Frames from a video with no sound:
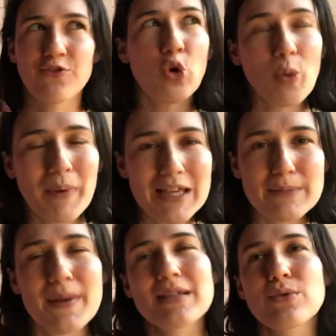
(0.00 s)

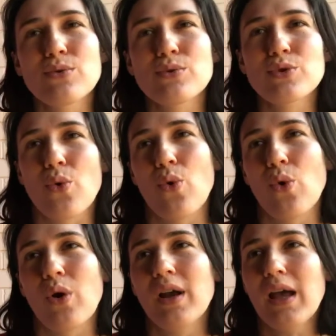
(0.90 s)
4-piece puzzles
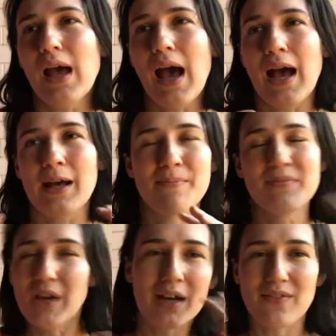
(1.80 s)
or
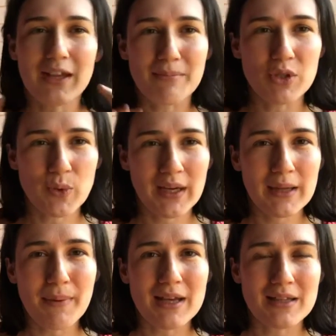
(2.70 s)
kind of
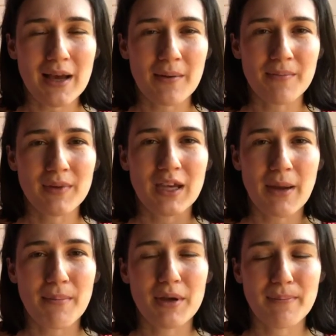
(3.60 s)
in-betweeny
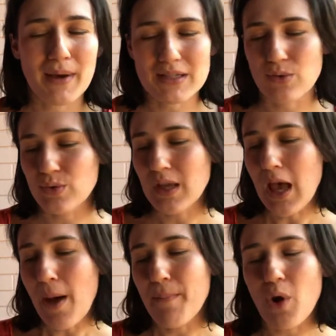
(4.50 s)
numbered puzzles,
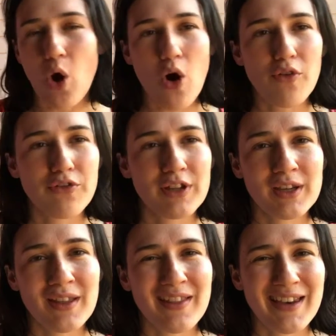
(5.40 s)
but
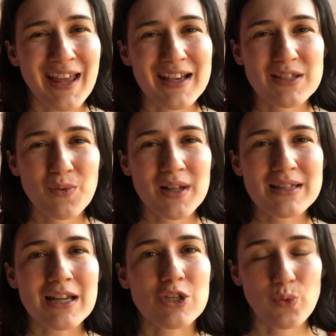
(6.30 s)
often the next
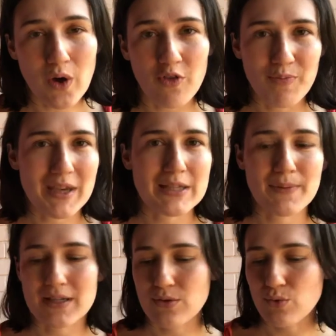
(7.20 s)
ones are 12-piece
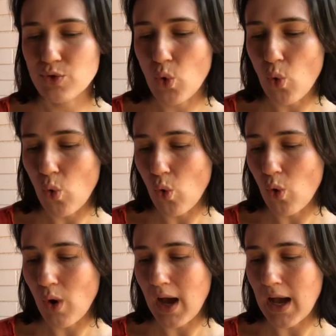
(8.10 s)
puzzles,
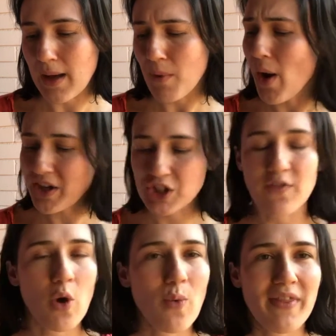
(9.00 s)
or actually
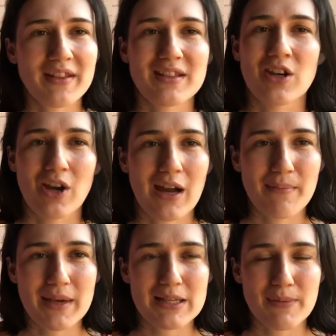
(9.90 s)
I've got one that's a
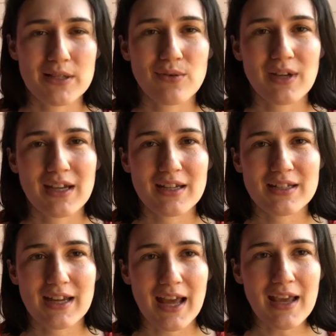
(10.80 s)
9-piece puzzle here
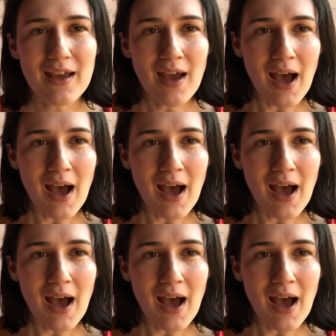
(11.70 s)
today.